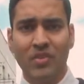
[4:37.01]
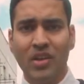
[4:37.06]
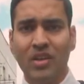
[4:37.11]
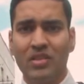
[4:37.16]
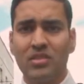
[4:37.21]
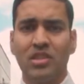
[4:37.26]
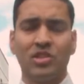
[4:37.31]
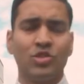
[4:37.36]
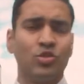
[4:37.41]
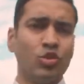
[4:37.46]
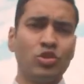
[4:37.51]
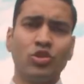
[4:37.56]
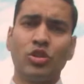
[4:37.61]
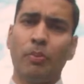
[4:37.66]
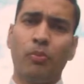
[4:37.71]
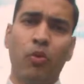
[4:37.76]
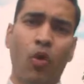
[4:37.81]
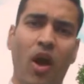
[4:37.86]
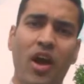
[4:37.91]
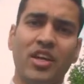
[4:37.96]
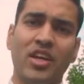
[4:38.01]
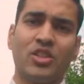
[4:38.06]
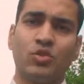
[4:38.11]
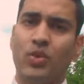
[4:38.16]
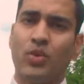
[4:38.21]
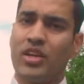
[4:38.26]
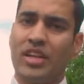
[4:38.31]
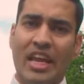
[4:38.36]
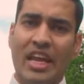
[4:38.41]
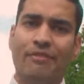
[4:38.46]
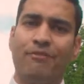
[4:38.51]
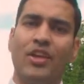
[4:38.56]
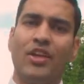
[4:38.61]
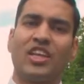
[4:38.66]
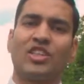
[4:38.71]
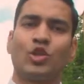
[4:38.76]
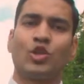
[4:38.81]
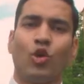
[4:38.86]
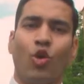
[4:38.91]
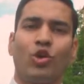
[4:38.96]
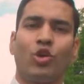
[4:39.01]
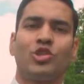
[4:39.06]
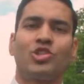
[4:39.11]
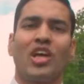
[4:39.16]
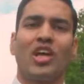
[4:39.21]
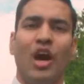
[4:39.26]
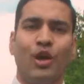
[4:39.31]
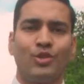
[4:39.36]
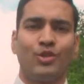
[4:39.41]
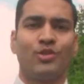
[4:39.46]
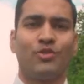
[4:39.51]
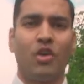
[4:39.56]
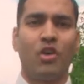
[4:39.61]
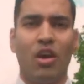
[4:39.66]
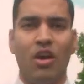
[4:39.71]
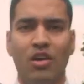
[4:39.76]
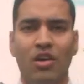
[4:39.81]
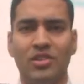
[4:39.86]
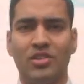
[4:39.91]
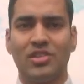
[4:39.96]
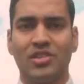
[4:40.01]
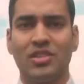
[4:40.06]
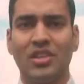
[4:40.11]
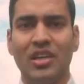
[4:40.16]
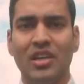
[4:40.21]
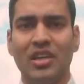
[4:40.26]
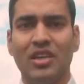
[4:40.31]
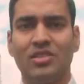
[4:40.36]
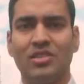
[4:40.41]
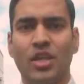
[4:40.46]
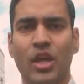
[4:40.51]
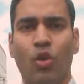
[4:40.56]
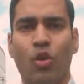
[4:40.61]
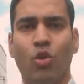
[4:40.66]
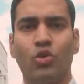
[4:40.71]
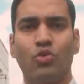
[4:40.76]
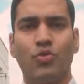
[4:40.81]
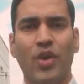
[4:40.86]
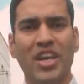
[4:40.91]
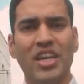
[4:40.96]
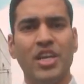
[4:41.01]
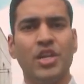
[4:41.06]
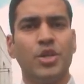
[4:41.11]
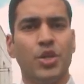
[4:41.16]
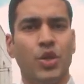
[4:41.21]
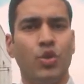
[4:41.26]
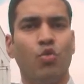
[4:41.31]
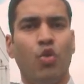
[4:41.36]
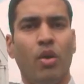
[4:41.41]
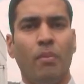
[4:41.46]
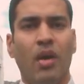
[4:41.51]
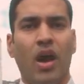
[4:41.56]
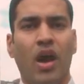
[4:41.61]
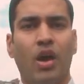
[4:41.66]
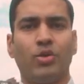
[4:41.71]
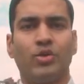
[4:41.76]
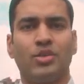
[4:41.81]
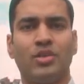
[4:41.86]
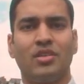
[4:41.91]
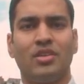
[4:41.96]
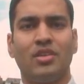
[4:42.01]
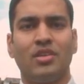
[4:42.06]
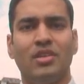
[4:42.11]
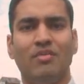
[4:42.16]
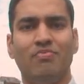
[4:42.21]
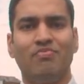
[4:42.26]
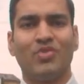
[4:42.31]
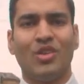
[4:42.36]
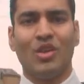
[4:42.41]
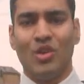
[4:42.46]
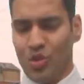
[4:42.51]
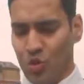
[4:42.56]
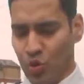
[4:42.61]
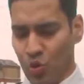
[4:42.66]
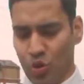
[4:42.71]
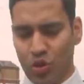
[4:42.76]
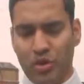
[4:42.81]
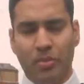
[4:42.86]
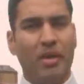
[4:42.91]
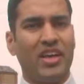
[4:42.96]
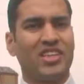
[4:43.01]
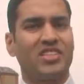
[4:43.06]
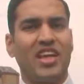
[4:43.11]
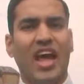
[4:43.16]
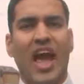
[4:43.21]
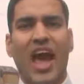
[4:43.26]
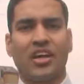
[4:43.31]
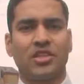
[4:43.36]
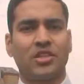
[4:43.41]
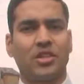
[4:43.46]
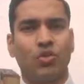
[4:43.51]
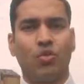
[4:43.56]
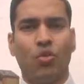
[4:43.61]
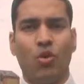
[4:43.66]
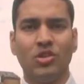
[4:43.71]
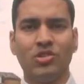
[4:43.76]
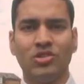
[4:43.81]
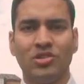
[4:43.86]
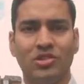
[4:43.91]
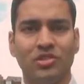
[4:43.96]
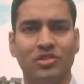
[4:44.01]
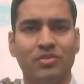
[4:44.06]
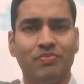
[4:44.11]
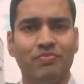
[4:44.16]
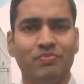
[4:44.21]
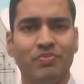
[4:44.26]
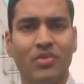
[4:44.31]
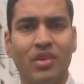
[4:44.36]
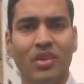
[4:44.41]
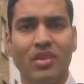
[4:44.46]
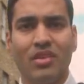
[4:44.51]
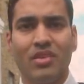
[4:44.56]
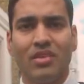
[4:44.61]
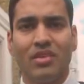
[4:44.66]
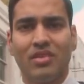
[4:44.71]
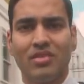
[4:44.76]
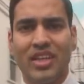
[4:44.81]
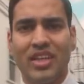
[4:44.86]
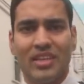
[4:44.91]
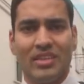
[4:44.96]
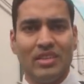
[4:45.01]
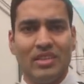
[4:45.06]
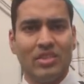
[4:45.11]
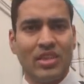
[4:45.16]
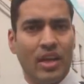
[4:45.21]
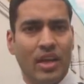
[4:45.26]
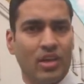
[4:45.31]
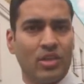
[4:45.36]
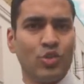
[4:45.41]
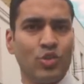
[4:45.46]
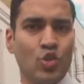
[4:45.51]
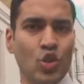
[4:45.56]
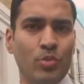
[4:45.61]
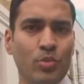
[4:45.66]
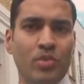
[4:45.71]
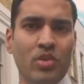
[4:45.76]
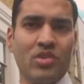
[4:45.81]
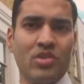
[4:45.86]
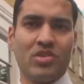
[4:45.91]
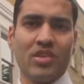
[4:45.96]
There's no surprise when Netflix launched House of Cards, they already knew about who the best actor was, that their consumers